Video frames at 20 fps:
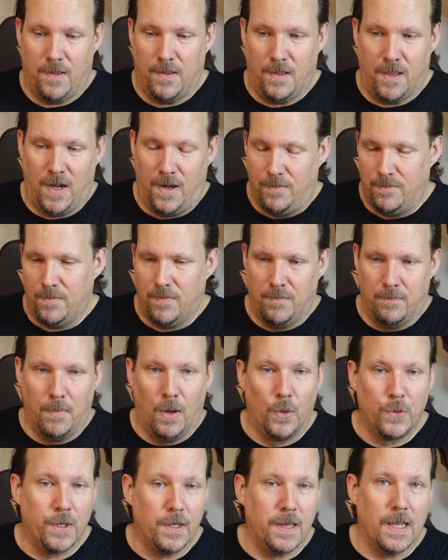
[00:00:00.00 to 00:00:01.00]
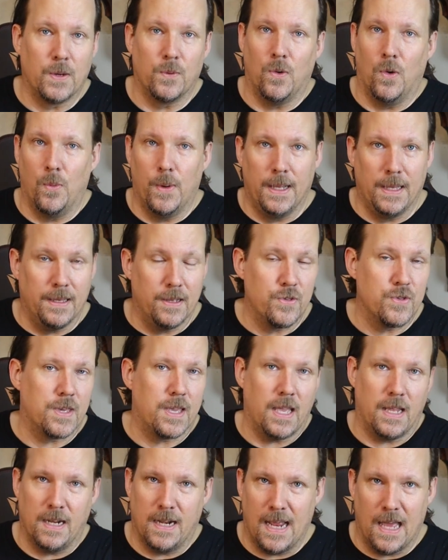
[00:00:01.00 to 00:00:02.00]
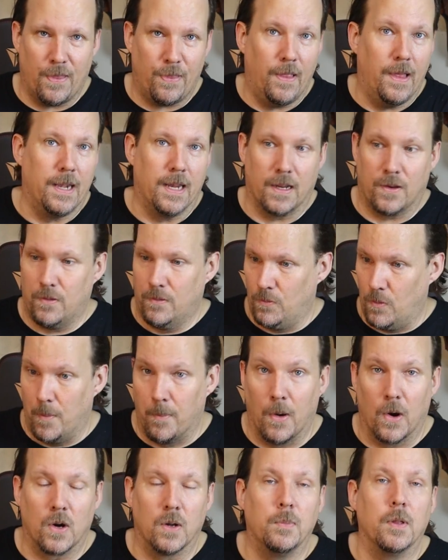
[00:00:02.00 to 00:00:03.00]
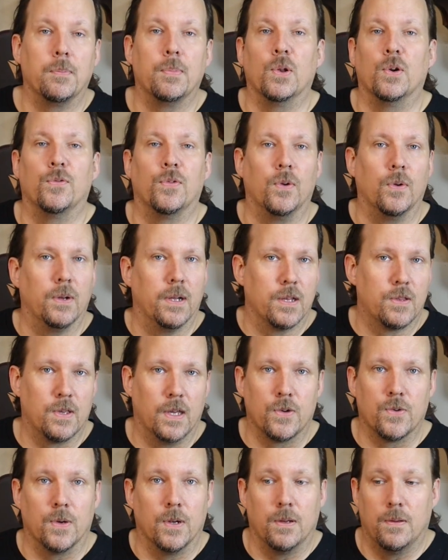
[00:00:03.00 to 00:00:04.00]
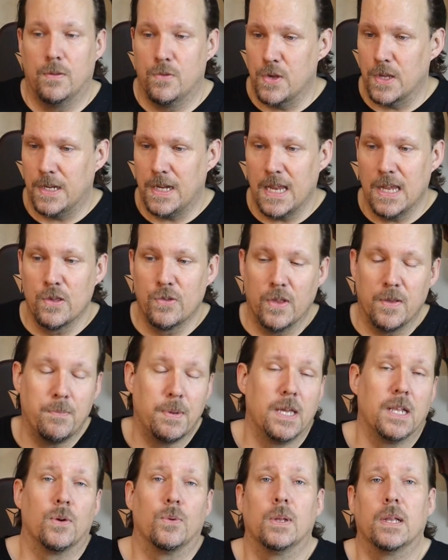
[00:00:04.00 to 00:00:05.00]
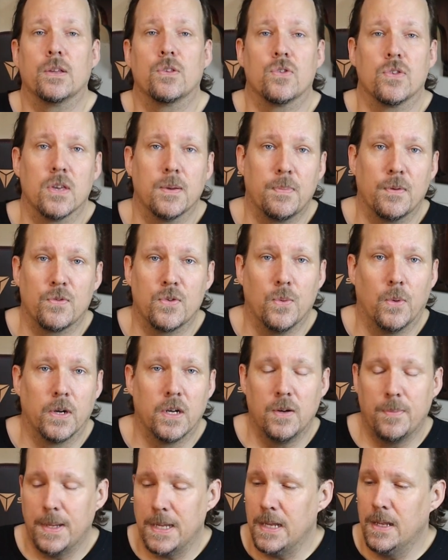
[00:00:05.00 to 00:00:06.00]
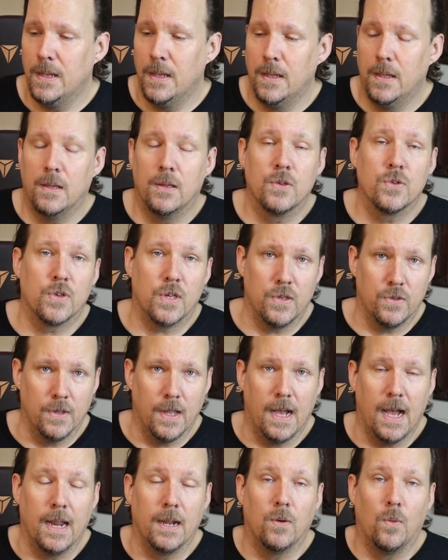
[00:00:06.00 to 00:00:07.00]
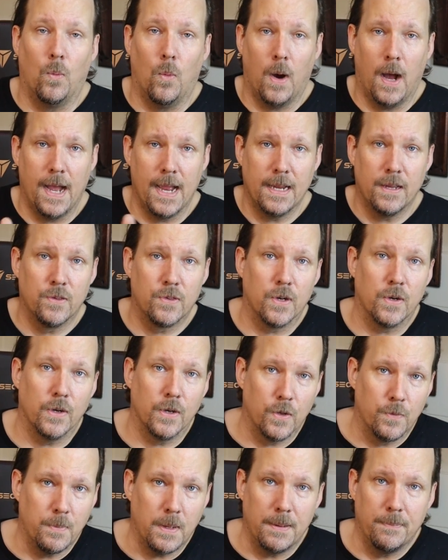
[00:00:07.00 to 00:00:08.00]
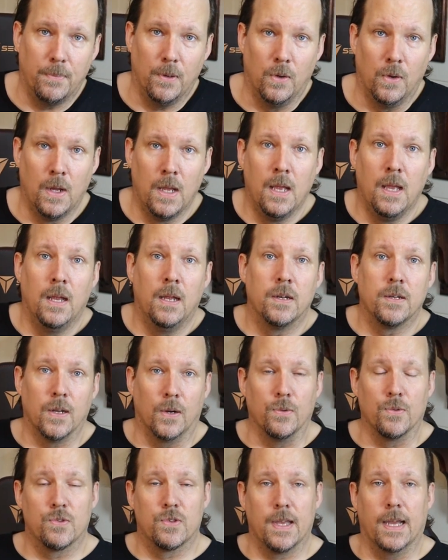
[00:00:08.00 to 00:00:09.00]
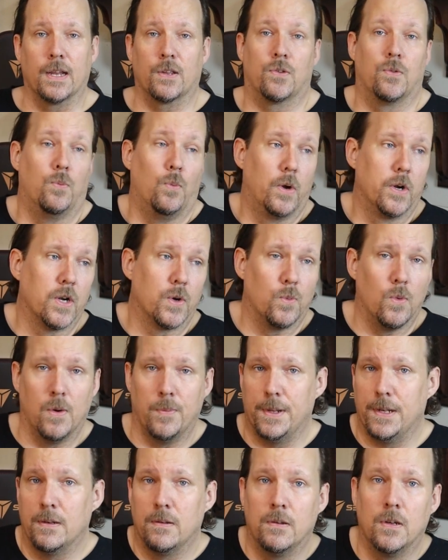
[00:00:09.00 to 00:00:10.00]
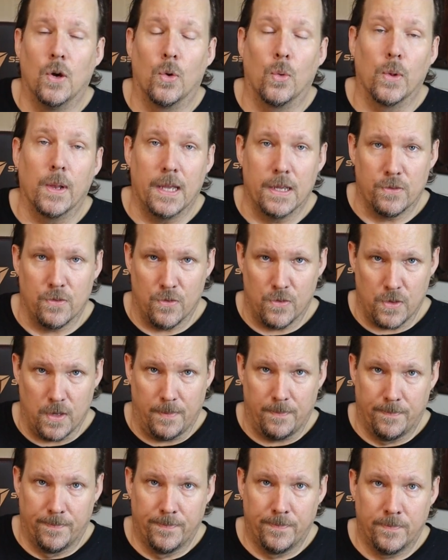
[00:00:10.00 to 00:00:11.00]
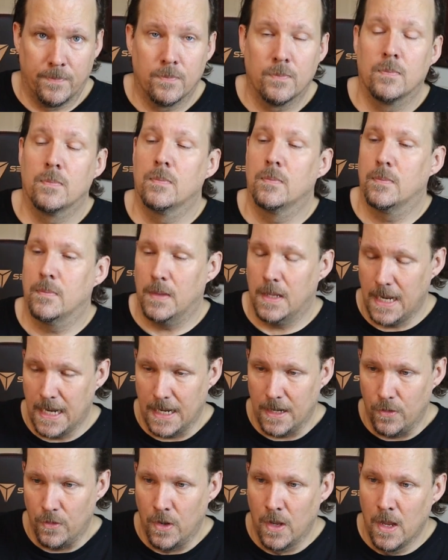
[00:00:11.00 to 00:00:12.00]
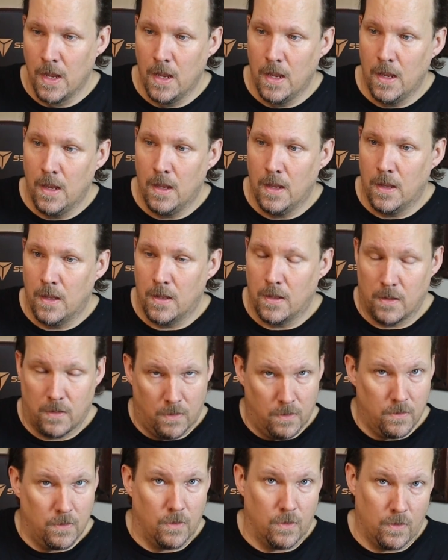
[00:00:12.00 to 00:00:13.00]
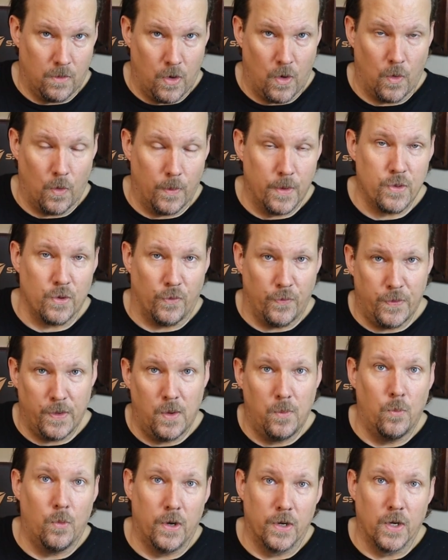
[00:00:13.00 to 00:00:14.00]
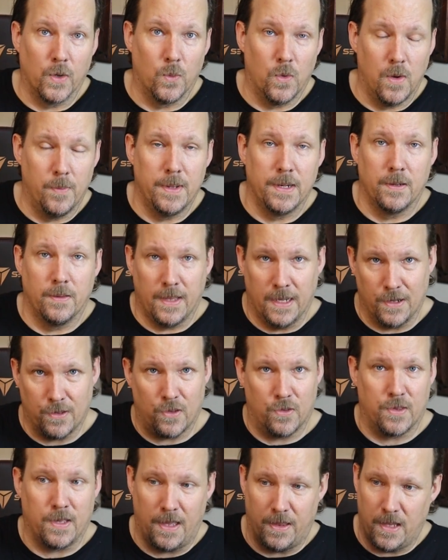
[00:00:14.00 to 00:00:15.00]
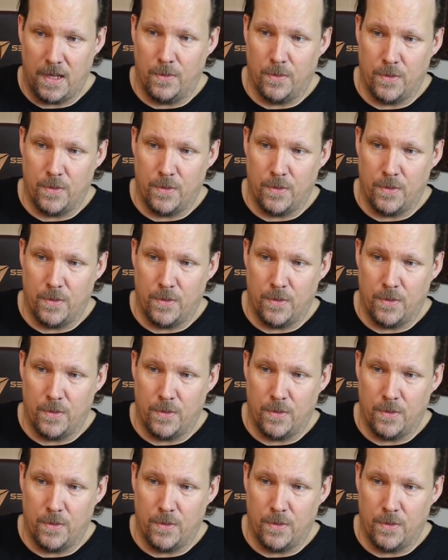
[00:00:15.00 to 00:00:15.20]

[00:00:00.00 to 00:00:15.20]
you know, multilingual, well-educated, athletic, remarkably beautiful, etc. She could easily be in a relationship if she wanted to be. She's not. Why? Serious people don't sex. Wonder Woman, no relationship. In her original film, Wonder Woman, that is to say